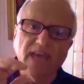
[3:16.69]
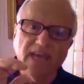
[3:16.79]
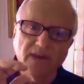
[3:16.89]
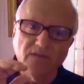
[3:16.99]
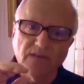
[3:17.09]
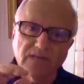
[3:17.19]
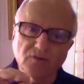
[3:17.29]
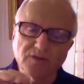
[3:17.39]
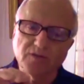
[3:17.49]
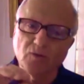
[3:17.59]

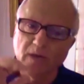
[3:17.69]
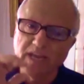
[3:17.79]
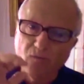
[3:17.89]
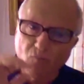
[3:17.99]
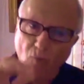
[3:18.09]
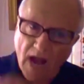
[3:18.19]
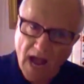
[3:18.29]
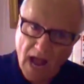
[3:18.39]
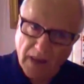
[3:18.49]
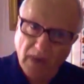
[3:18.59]
individuals to
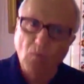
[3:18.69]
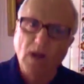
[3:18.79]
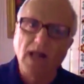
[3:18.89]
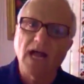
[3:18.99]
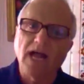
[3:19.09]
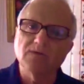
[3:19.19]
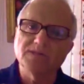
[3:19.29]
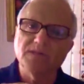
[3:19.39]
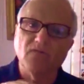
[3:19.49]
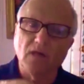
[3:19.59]
Iran while I
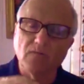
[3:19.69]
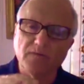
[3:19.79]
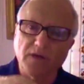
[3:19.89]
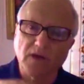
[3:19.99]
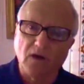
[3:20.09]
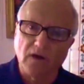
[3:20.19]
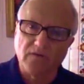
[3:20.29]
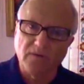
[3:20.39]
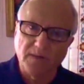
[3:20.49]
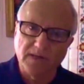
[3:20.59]
was involved with the
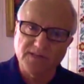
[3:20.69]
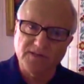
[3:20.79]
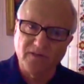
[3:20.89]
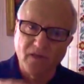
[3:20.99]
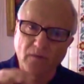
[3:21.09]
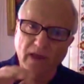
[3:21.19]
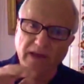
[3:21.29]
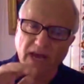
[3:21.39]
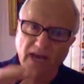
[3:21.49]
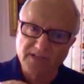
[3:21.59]
Carter administration in the
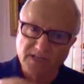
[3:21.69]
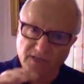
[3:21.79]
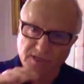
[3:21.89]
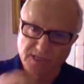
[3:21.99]
Iran hostage